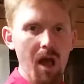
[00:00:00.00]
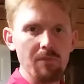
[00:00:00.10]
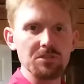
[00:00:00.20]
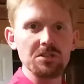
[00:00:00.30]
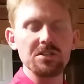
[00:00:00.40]

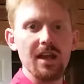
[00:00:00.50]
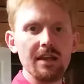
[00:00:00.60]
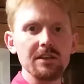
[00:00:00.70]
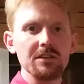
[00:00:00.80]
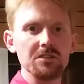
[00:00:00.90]
options and
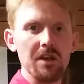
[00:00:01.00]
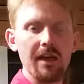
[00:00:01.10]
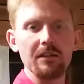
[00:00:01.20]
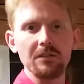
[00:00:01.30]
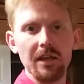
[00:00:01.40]
ideas on
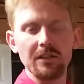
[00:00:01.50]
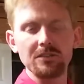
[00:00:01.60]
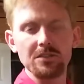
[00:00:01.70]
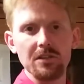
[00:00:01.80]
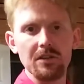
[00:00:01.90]
how to
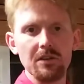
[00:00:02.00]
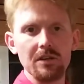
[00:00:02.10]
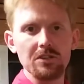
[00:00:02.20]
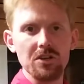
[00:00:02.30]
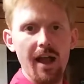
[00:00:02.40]
enhance the
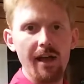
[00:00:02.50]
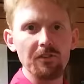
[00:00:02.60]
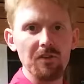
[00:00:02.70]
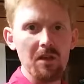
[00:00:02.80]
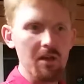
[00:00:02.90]
security at your
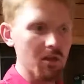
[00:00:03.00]
house.